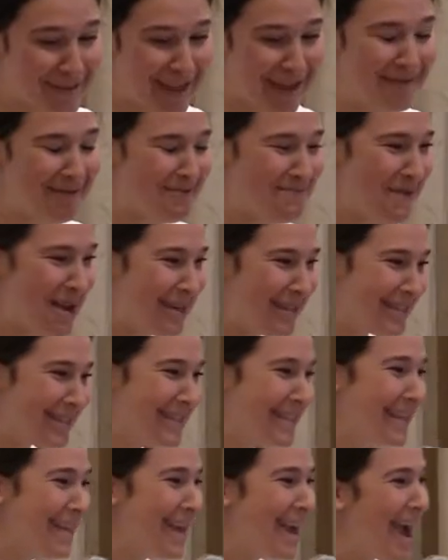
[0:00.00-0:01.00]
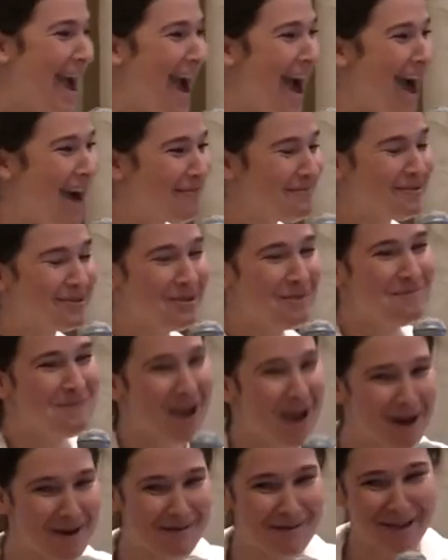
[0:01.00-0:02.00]
seven months, um, so
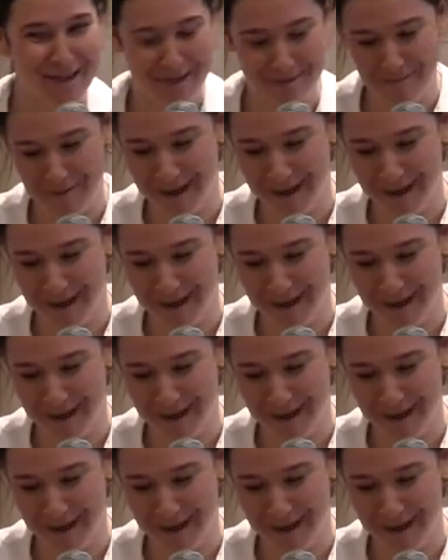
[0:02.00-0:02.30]
bear with